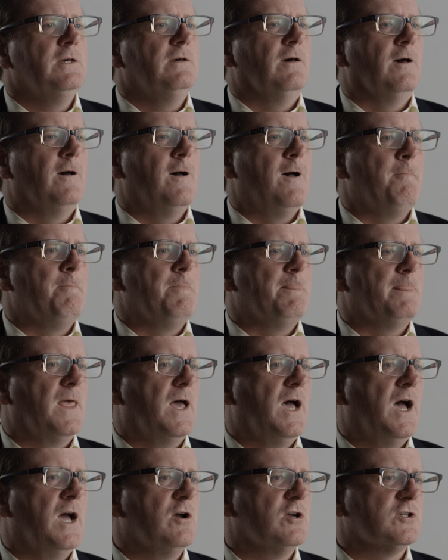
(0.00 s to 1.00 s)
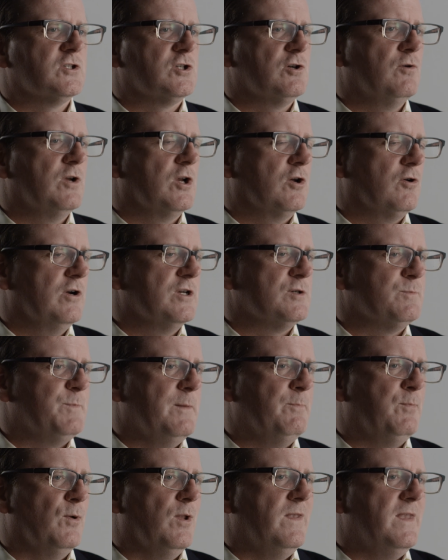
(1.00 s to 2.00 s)
Um, I also encourage
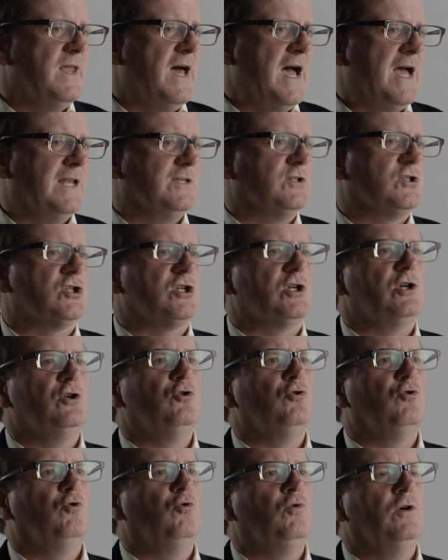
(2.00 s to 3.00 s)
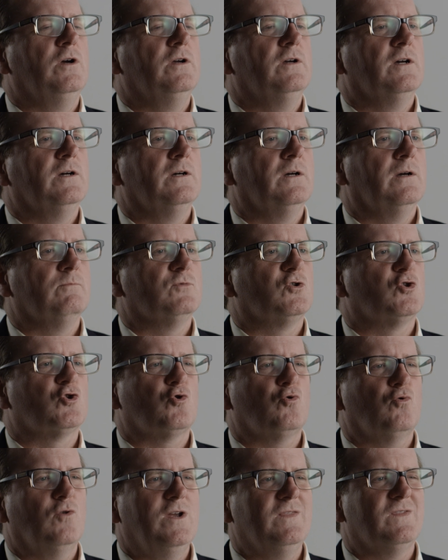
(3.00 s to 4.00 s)
people not to um,
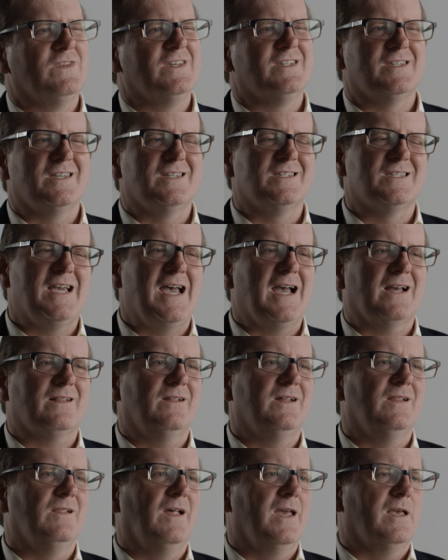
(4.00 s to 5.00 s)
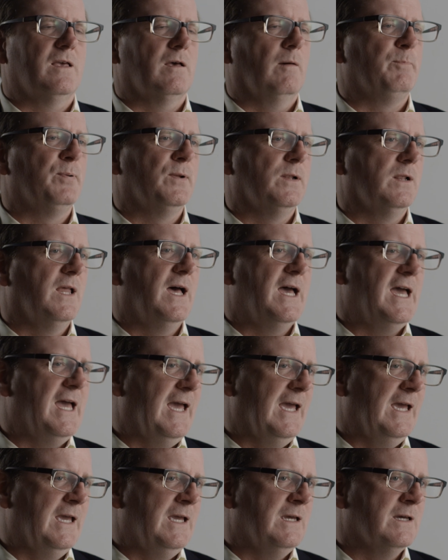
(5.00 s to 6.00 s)
treat this exactly like a
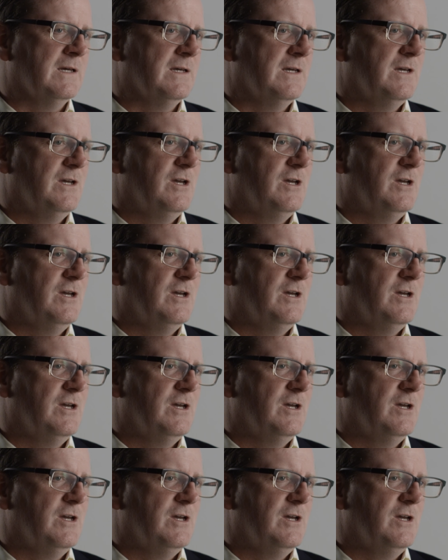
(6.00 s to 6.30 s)
play